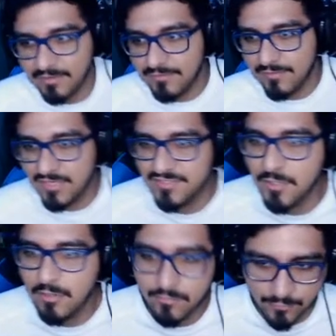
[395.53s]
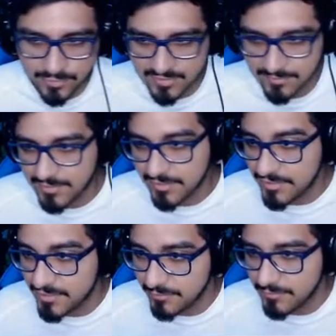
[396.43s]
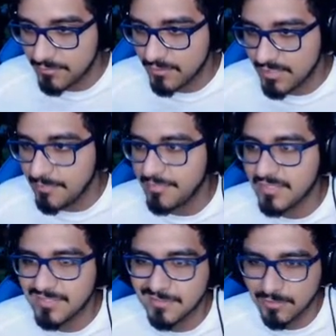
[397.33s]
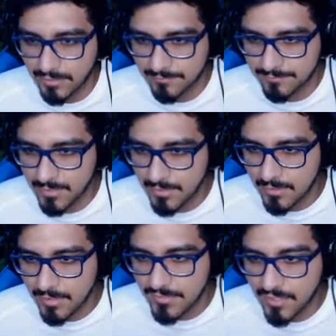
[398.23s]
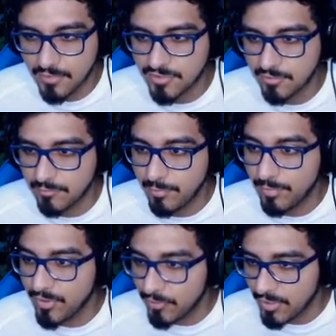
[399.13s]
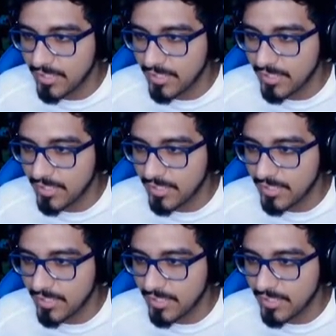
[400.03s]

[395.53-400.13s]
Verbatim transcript: that is known for its ability to keep things clean. Its colors are purely